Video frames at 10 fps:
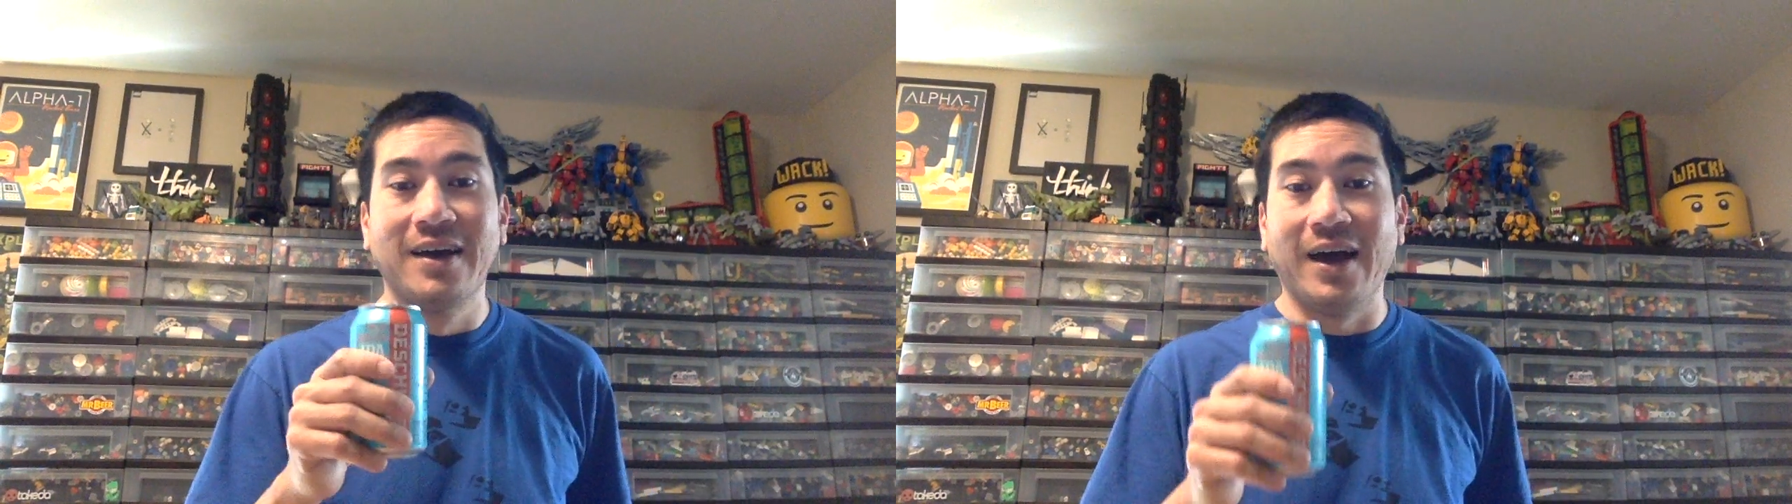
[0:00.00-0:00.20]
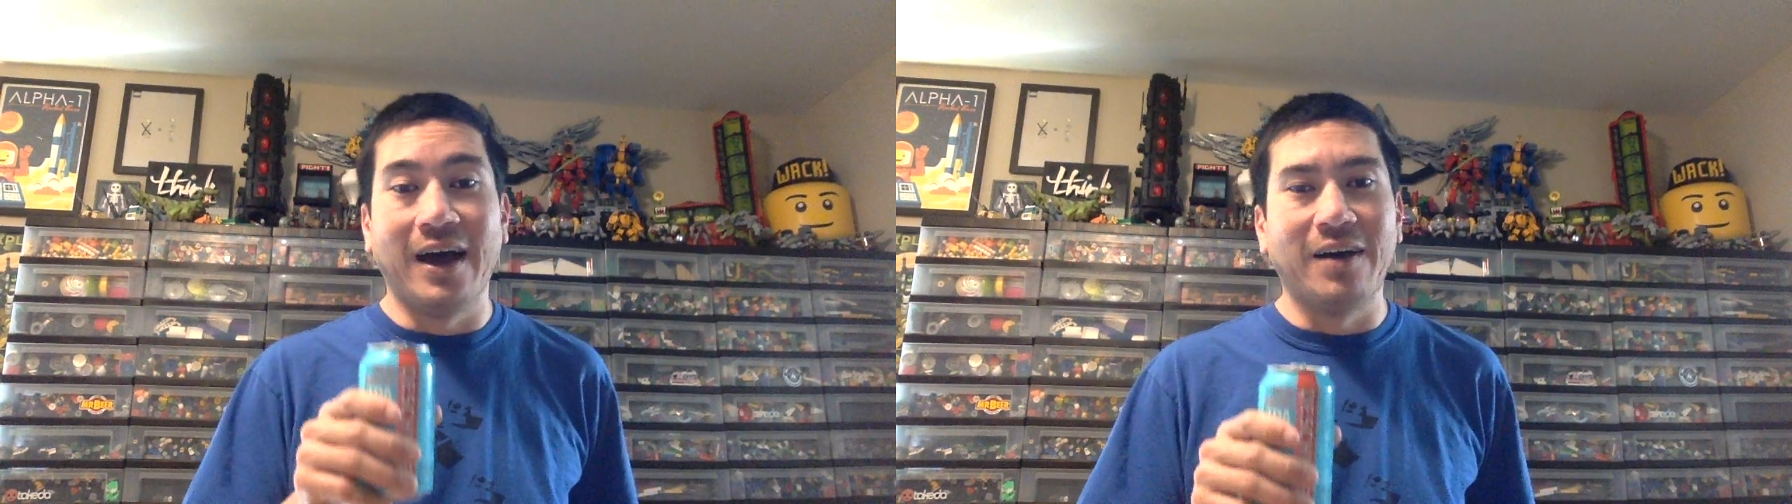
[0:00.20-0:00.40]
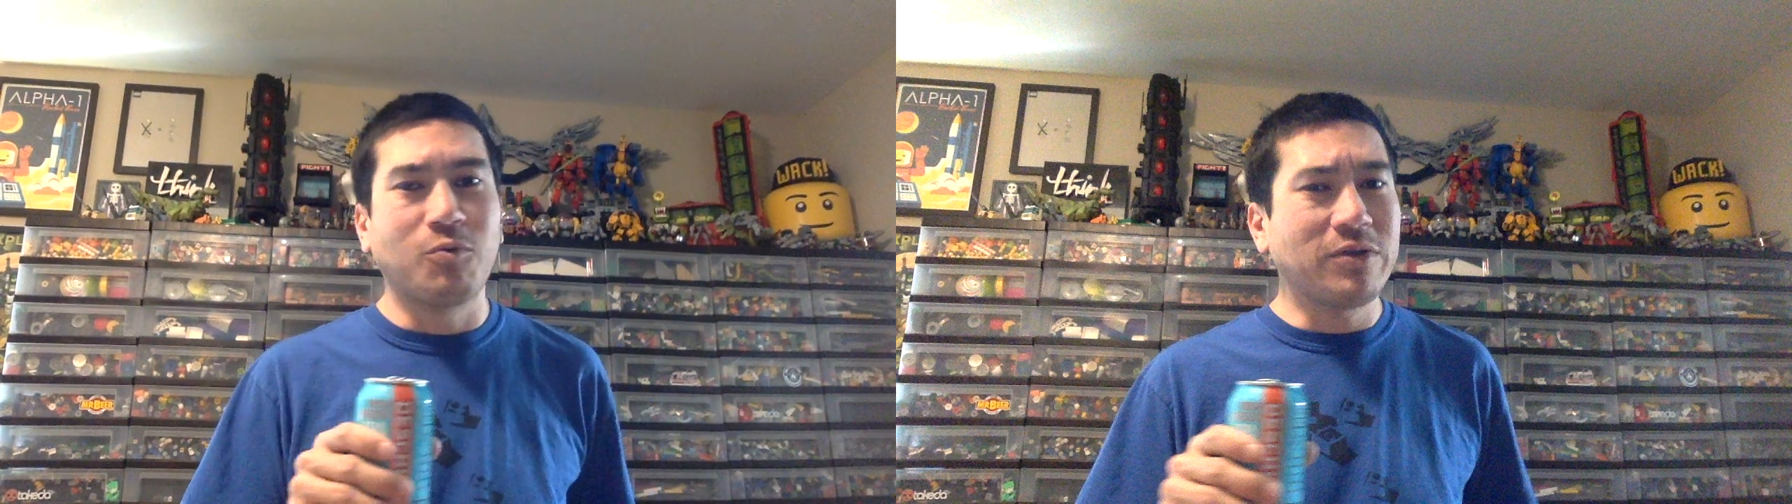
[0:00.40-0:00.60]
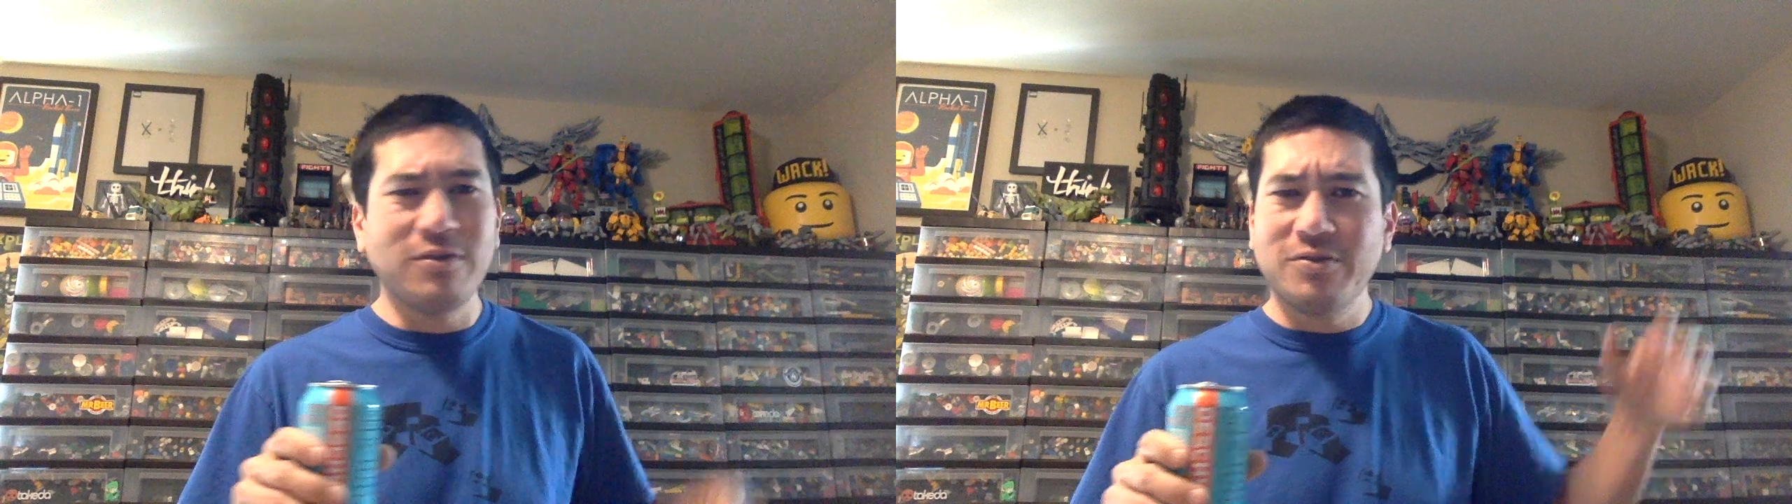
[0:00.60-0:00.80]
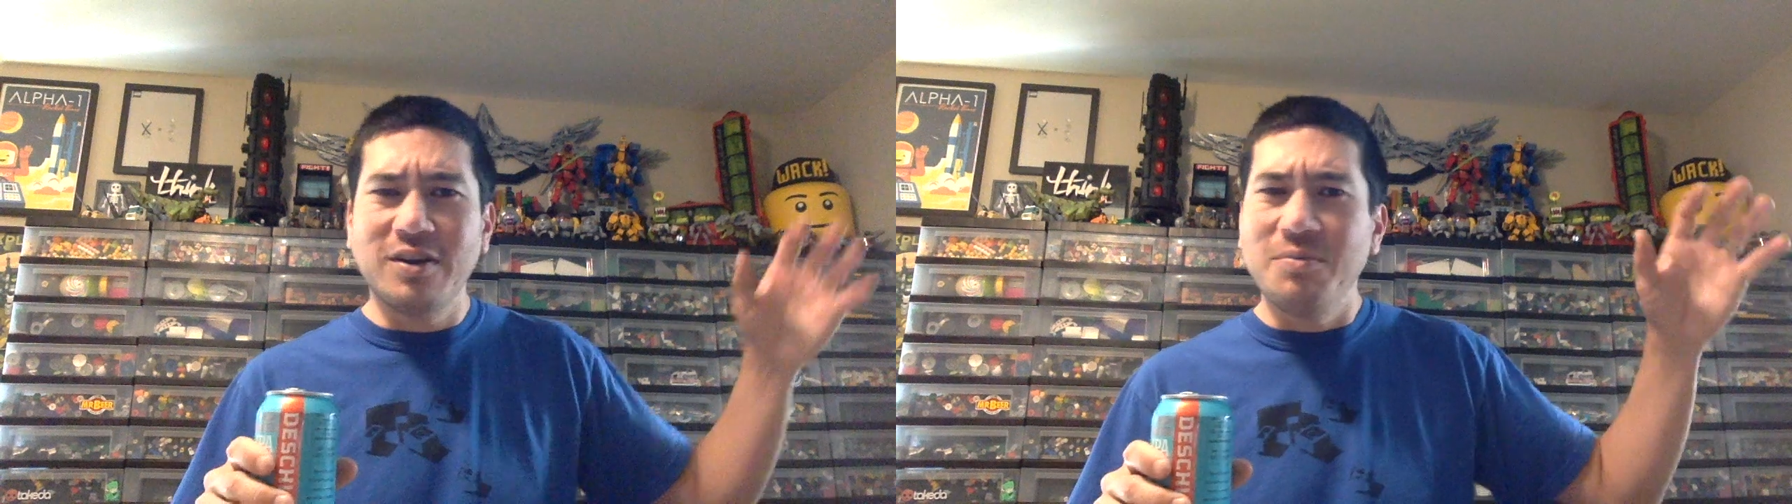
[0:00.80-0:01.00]

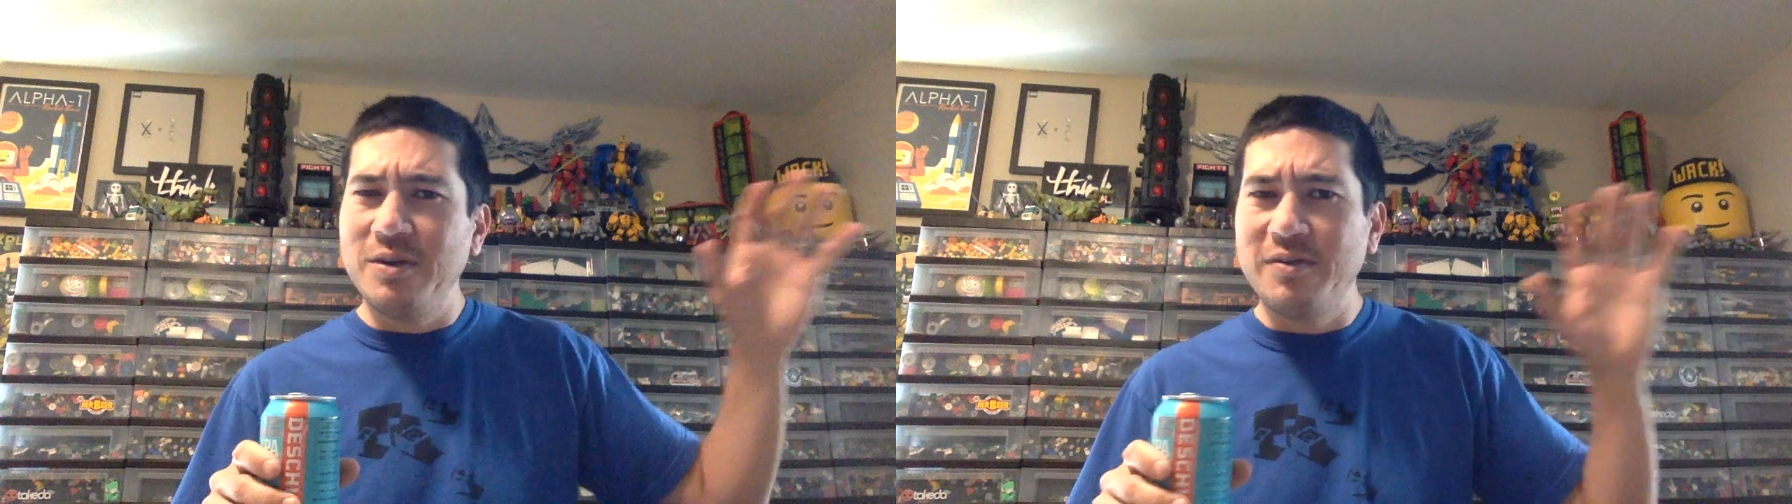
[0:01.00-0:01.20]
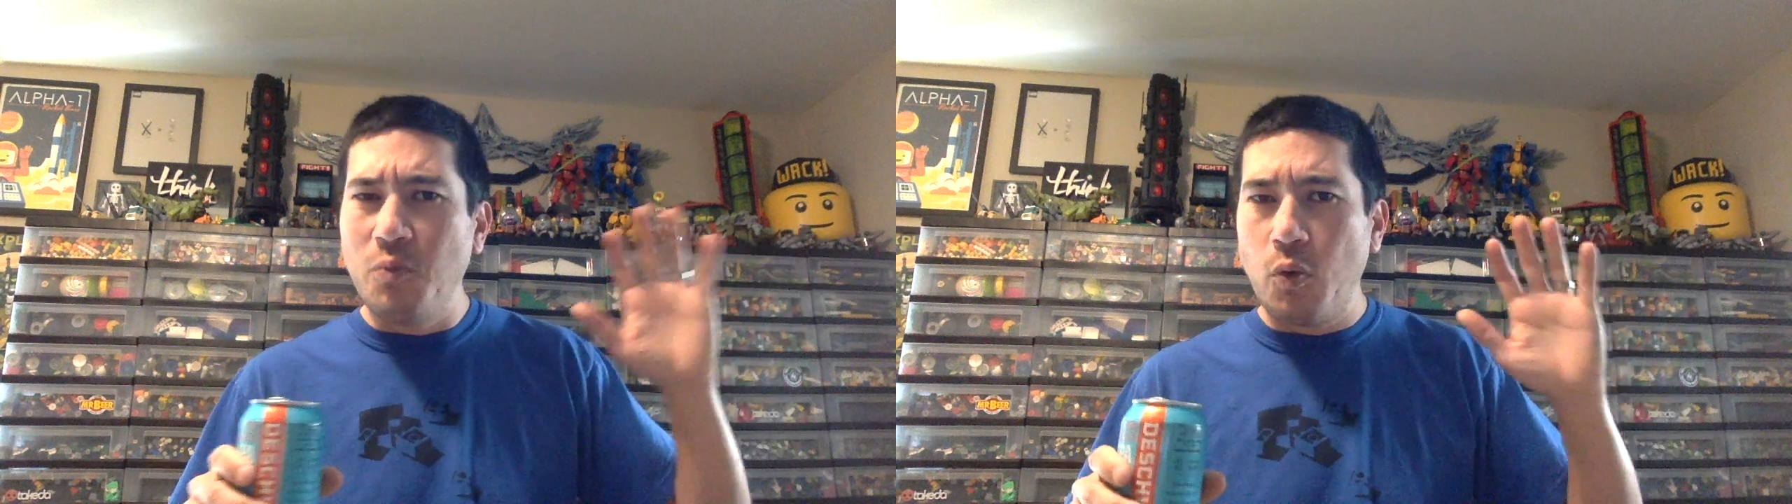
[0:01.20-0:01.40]
There's going to be some